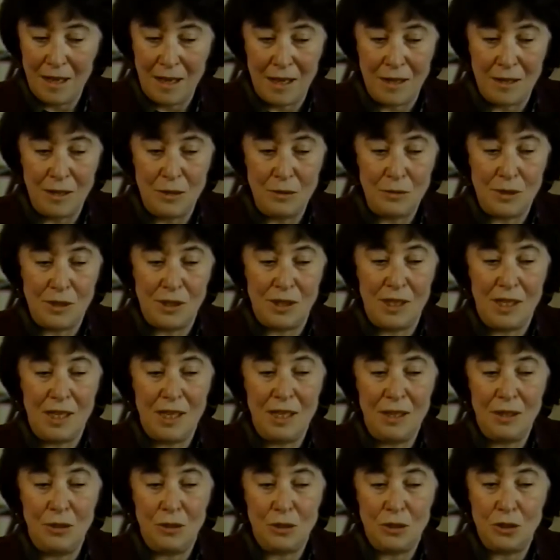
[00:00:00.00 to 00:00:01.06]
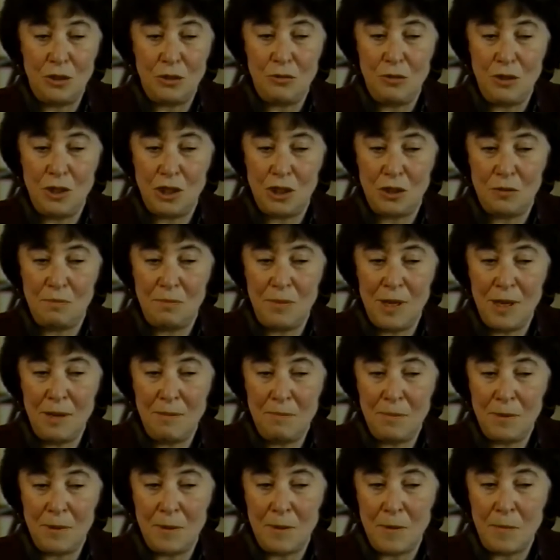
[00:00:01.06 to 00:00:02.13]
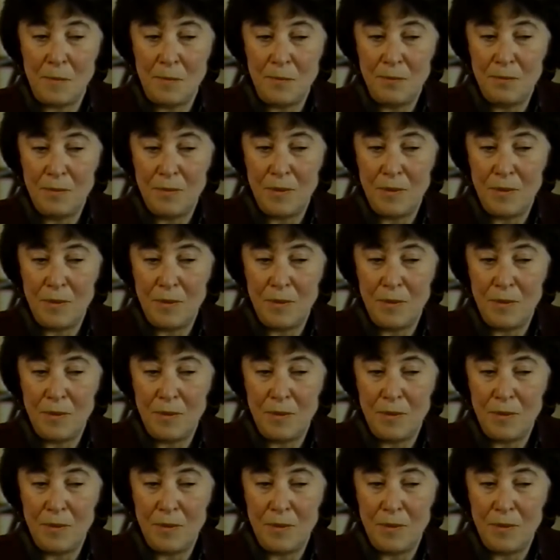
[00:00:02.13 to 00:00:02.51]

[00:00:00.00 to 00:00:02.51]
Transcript: and you see the Jewish people